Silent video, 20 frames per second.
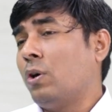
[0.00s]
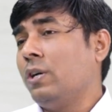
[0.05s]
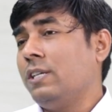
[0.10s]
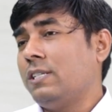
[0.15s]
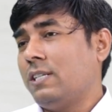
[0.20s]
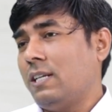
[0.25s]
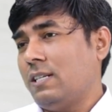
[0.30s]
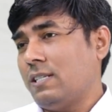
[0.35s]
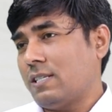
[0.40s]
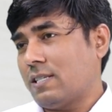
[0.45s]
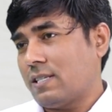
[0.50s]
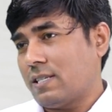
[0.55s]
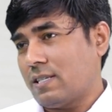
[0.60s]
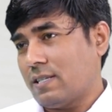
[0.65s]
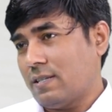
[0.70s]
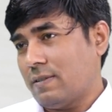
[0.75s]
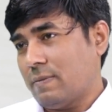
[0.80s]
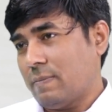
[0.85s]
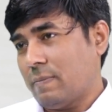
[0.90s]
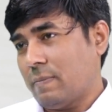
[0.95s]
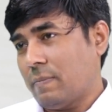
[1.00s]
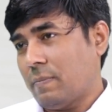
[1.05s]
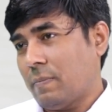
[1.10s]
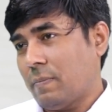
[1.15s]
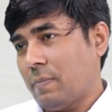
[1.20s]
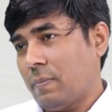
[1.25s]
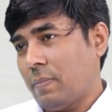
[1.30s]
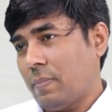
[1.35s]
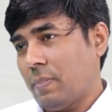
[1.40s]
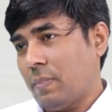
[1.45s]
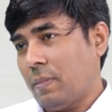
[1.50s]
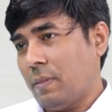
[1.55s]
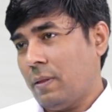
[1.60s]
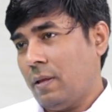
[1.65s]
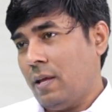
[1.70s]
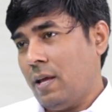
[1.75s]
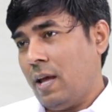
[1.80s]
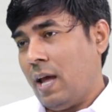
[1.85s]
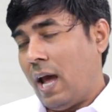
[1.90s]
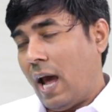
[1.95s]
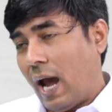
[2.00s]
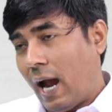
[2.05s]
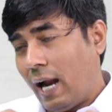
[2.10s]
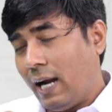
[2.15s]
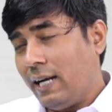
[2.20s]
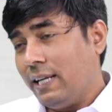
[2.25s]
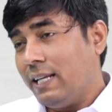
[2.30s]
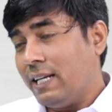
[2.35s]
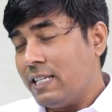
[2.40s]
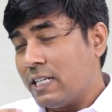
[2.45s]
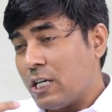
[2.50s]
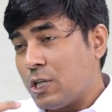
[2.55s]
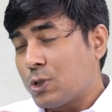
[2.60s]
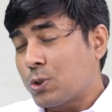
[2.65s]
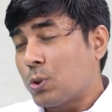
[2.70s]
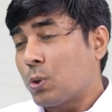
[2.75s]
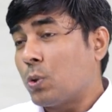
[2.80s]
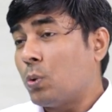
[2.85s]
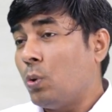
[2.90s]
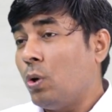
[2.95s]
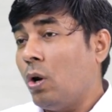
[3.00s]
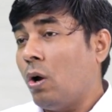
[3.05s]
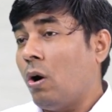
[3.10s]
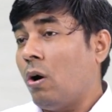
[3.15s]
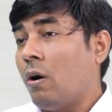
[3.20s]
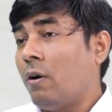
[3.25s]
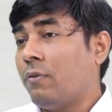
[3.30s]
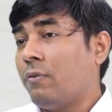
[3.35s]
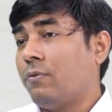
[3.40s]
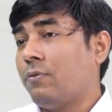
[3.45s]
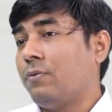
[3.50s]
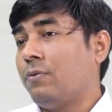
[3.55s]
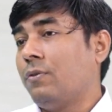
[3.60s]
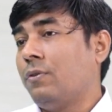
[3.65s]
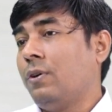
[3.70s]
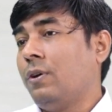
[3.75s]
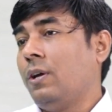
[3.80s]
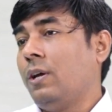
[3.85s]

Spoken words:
cells. And there's also role of